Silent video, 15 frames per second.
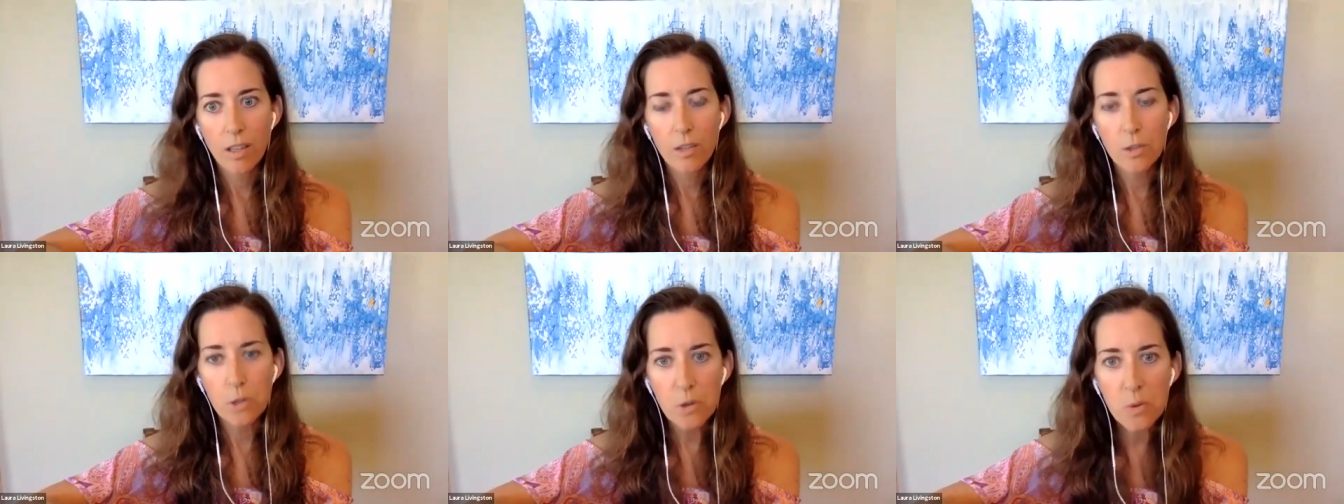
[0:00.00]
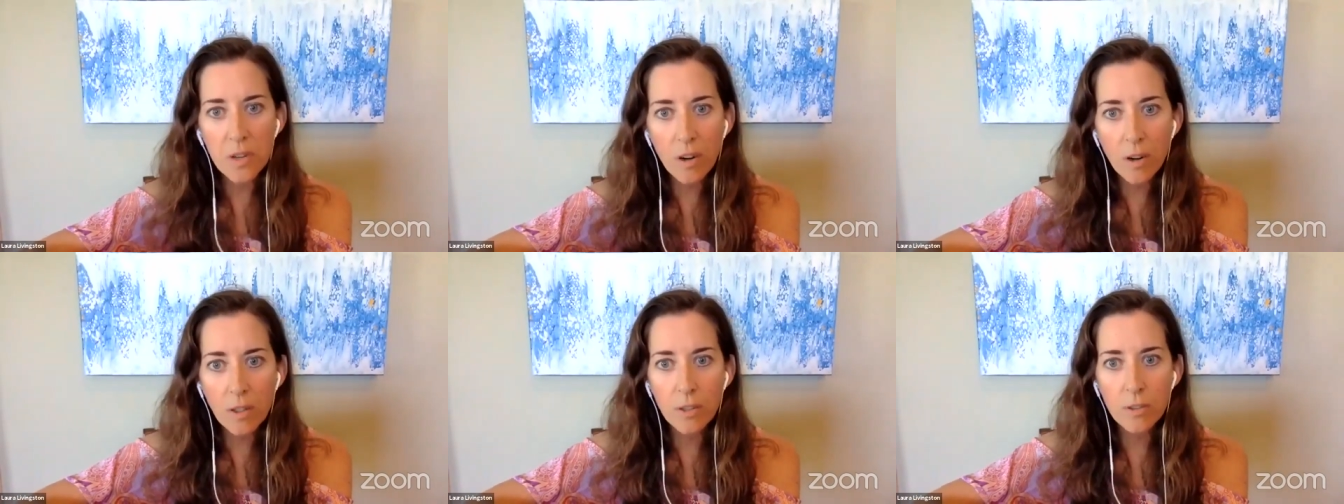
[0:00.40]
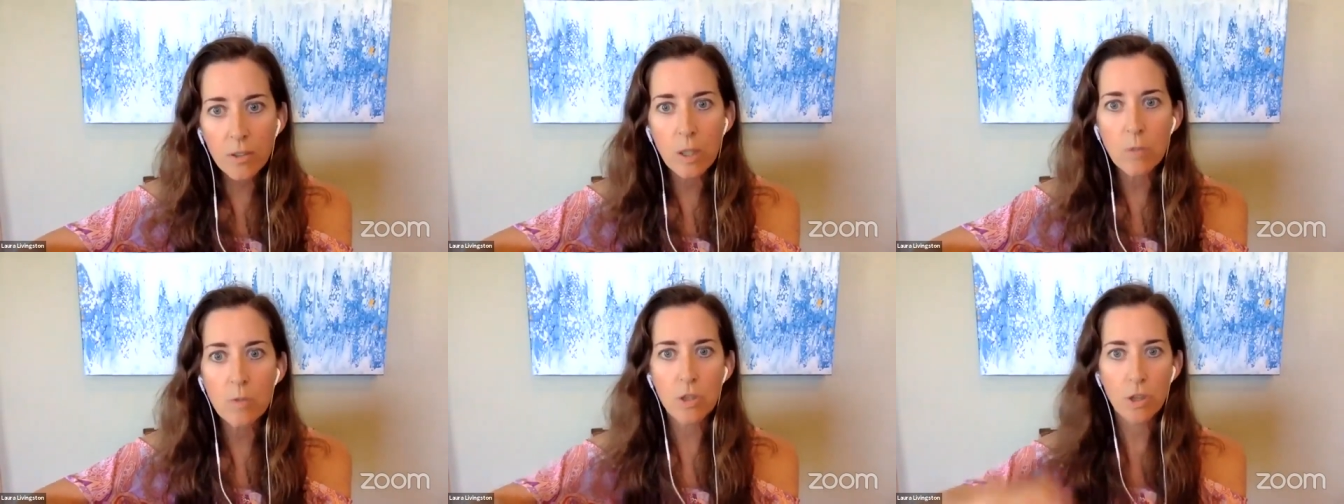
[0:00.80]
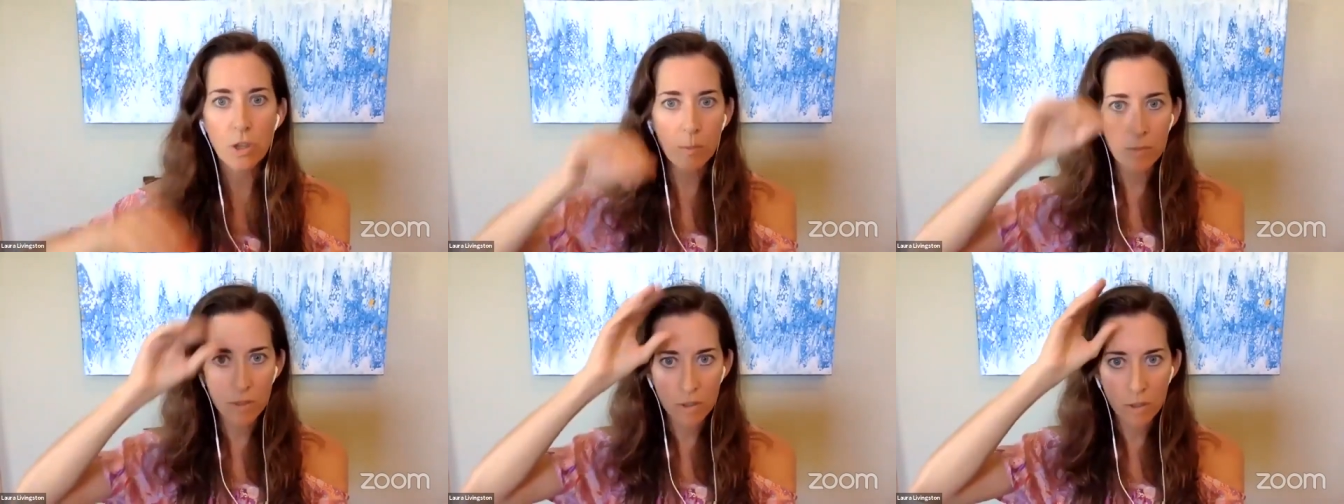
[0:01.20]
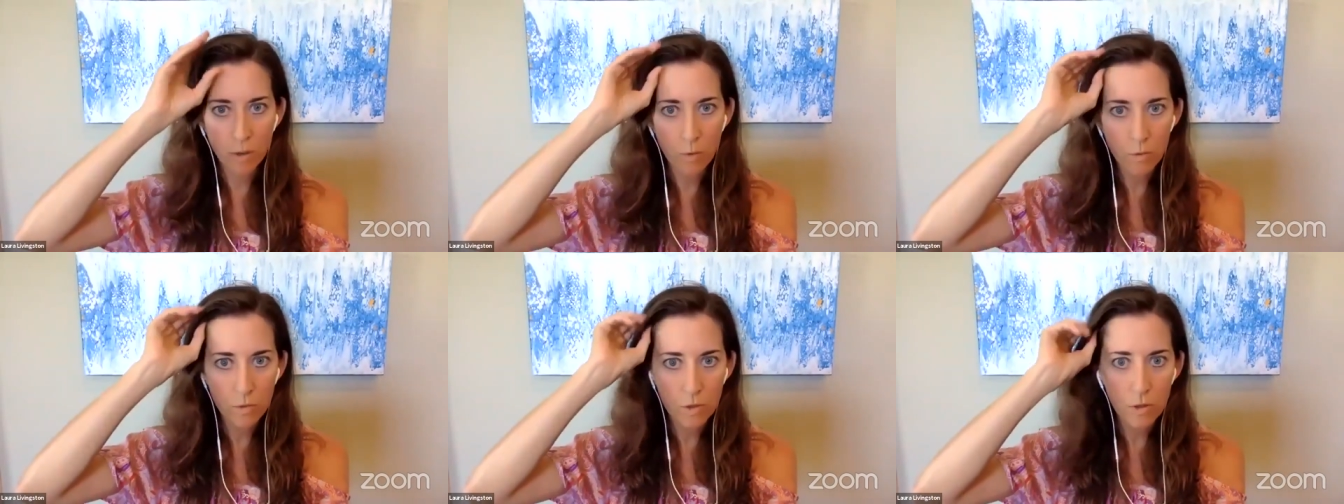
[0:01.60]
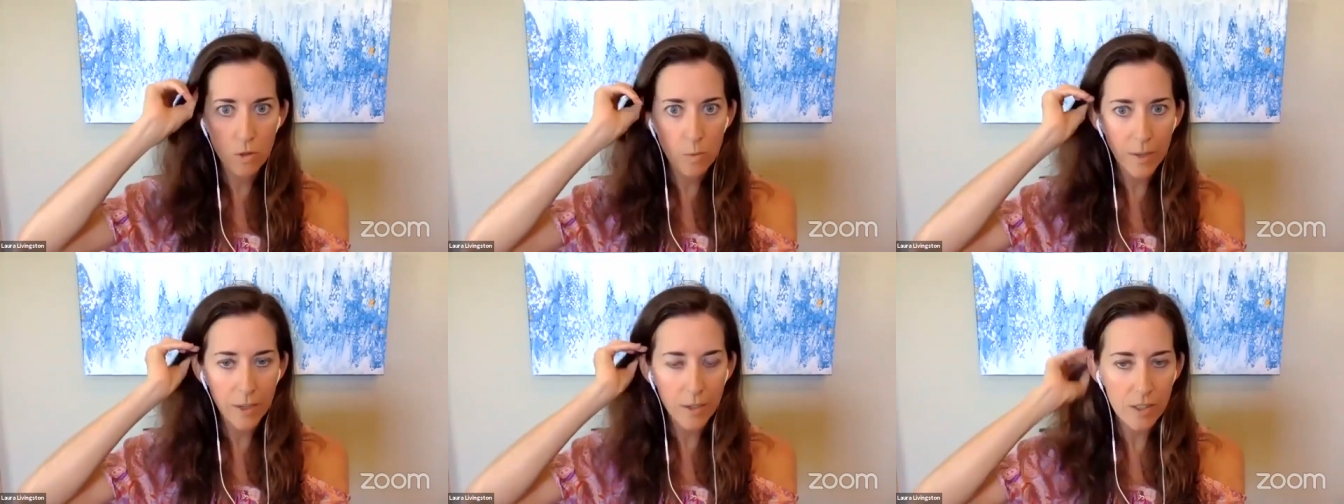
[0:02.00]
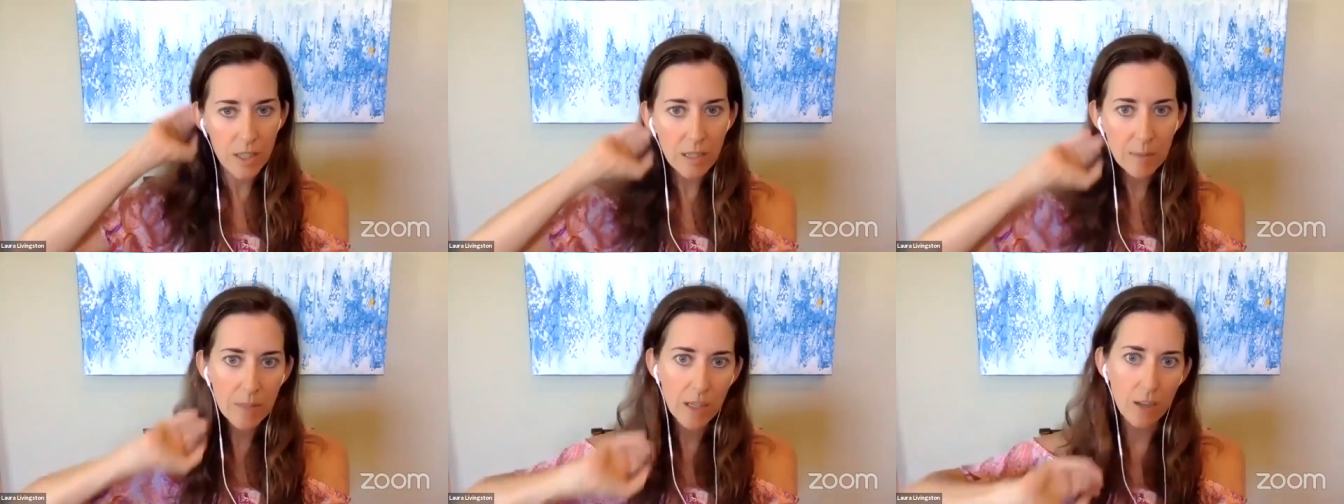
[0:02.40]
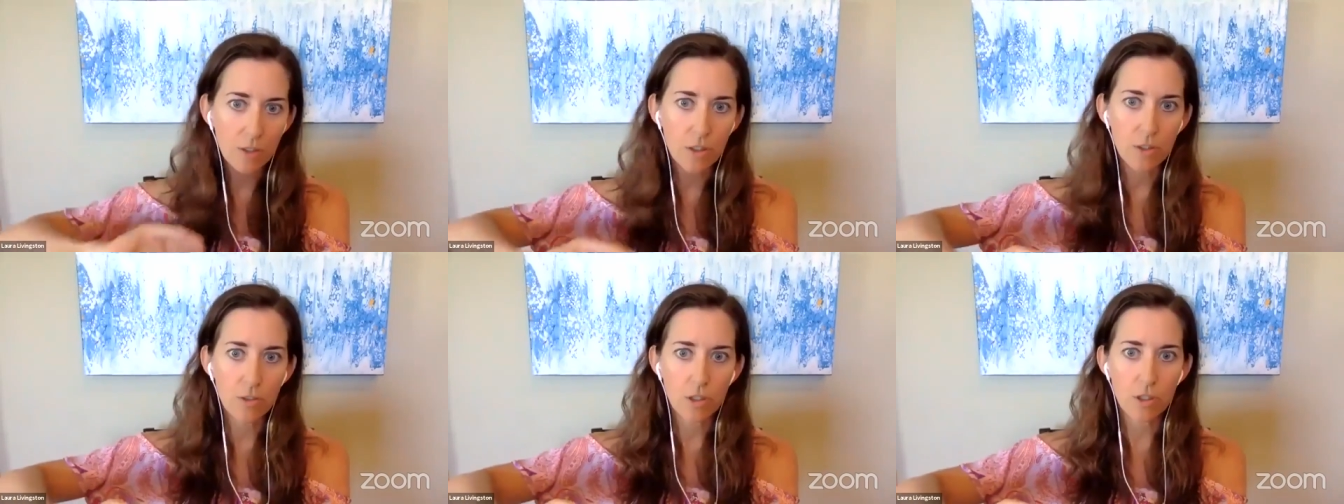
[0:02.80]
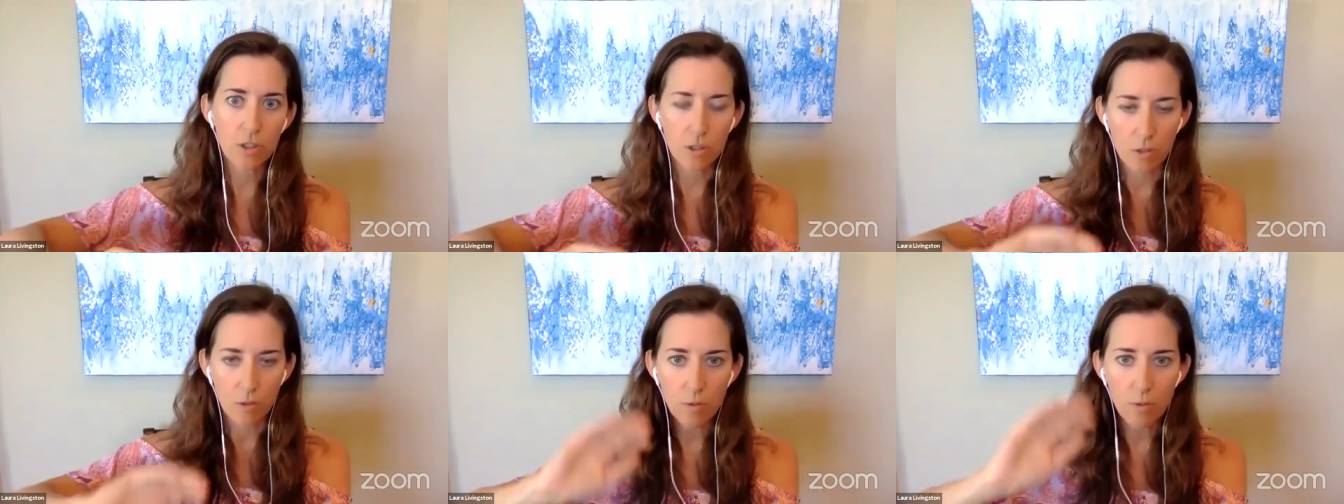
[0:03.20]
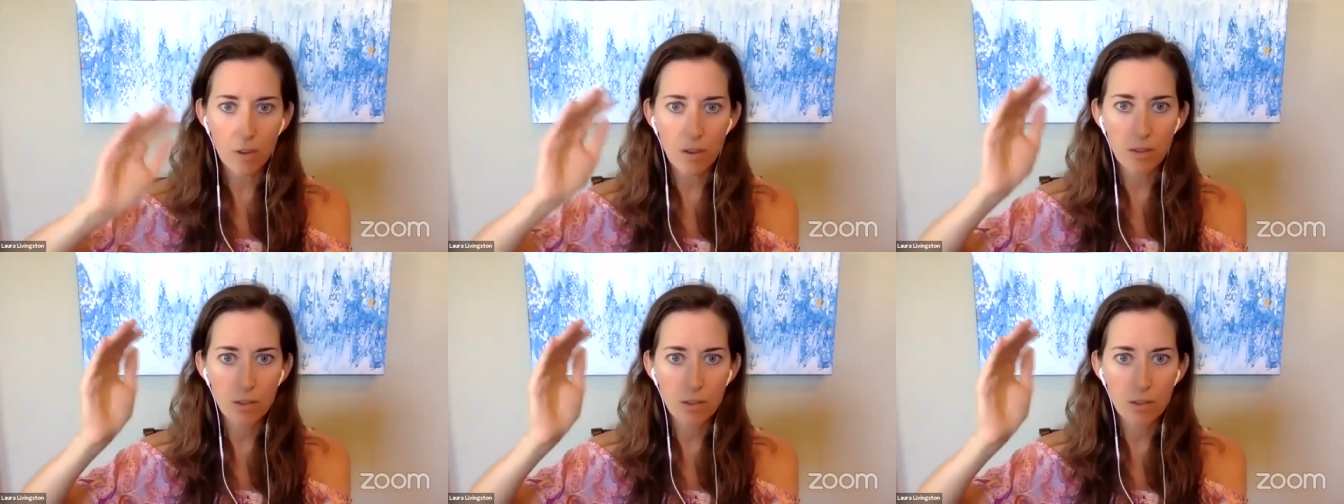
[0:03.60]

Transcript: Do it on your own terms. Don't do what your team tells you to do.